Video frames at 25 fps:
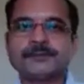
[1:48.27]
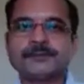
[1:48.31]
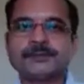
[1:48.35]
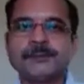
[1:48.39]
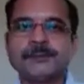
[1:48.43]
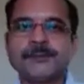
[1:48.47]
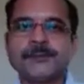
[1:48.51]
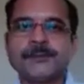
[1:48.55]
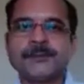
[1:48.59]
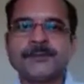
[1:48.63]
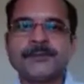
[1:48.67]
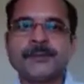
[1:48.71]
Now
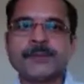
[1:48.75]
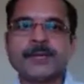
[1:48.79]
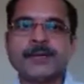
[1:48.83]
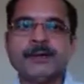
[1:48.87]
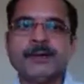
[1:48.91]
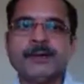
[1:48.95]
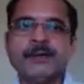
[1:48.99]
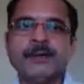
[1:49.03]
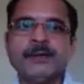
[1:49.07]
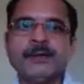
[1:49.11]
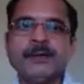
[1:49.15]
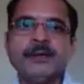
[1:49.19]
we have
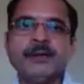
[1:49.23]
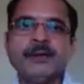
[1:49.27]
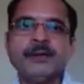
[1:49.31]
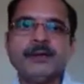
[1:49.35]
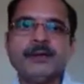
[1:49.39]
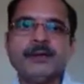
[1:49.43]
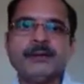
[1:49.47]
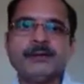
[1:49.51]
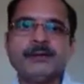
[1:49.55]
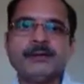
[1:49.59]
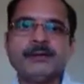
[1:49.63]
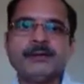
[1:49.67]
seen
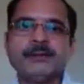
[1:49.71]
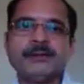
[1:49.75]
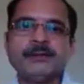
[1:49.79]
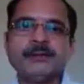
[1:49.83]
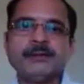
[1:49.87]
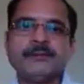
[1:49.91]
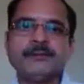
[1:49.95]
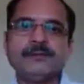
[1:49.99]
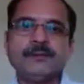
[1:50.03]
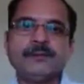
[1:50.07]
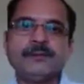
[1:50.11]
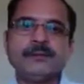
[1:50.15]
earlier,
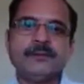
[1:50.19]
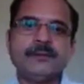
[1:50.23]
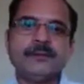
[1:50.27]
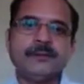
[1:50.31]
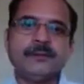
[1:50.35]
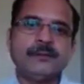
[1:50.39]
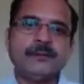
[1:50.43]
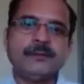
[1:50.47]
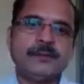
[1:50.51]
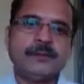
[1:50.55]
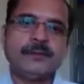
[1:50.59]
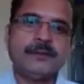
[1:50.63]

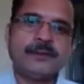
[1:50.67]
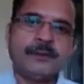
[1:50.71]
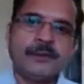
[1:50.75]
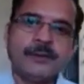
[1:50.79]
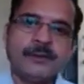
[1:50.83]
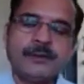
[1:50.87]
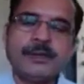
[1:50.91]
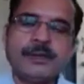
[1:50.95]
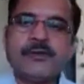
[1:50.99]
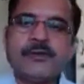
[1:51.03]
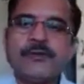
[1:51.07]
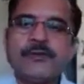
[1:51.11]

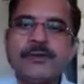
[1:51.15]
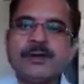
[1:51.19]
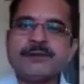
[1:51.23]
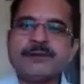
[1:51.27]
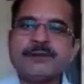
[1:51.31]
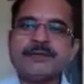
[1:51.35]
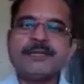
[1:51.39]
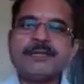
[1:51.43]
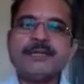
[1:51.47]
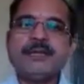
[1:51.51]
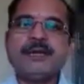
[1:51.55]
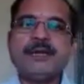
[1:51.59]

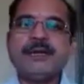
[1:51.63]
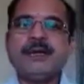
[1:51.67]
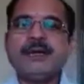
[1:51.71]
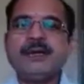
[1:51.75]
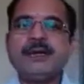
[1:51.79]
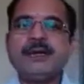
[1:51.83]
actually